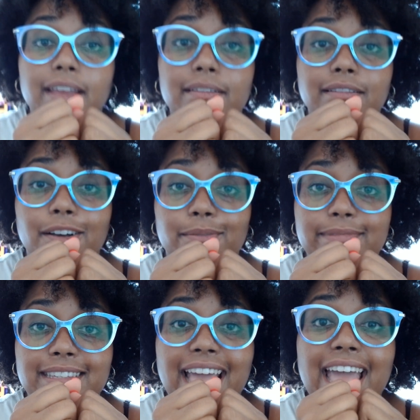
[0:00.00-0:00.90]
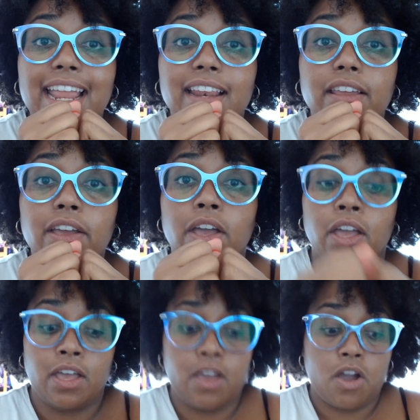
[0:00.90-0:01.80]
comes, and
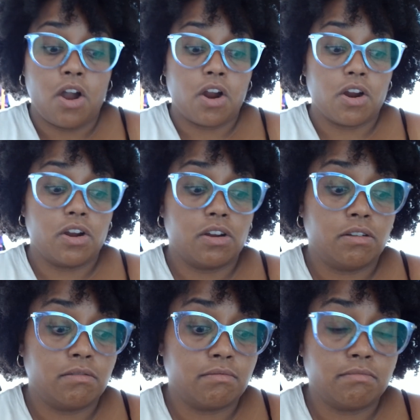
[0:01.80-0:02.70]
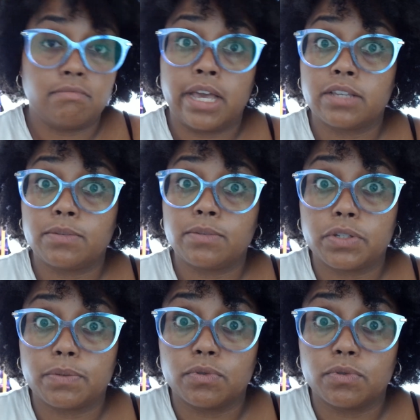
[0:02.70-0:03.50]
her passport is approved.